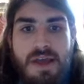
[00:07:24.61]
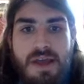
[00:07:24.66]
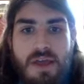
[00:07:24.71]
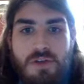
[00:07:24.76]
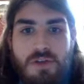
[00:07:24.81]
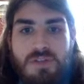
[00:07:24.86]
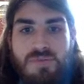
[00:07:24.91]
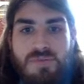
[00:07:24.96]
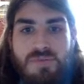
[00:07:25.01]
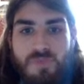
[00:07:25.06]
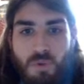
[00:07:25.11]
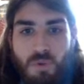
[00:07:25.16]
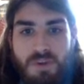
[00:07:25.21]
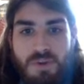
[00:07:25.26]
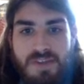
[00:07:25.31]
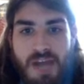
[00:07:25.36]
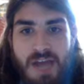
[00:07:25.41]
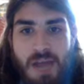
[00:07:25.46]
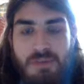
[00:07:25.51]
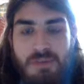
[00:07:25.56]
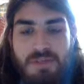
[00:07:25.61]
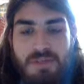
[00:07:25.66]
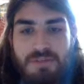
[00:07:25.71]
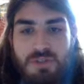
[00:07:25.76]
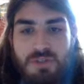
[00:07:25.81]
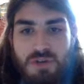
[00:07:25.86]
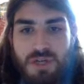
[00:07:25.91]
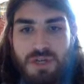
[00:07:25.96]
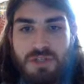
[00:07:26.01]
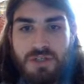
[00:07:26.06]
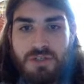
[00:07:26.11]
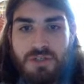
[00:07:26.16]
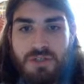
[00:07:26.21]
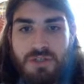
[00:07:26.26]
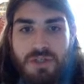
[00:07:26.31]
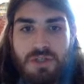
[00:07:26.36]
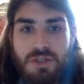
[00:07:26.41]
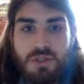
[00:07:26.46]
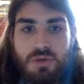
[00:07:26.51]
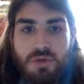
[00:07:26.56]
And there's 4 types of structures,
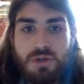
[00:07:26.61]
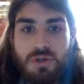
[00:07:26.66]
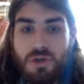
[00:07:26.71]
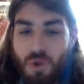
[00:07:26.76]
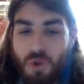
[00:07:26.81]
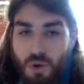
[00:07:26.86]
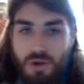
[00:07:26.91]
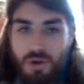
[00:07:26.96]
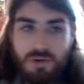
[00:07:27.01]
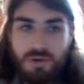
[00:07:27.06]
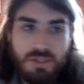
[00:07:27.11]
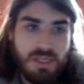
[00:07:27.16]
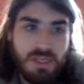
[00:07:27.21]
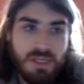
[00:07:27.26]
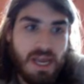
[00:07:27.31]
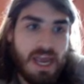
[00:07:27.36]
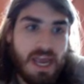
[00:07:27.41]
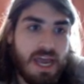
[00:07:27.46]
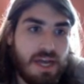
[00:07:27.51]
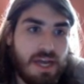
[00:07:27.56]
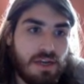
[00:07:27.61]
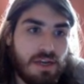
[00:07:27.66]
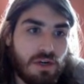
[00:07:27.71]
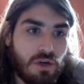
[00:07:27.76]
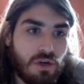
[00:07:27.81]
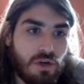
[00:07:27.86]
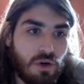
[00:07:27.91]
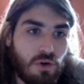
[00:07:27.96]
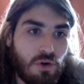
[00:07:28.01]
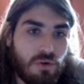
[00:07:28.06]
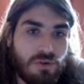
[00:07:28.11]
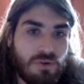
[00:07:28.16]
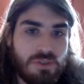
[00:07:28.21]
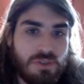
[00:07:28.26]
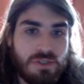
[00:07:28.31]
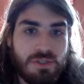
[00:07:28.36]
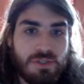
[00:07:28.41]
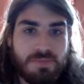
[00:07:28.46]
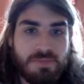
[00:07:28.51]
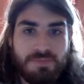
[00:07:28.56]
including coils and
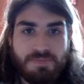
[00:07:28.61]
curls.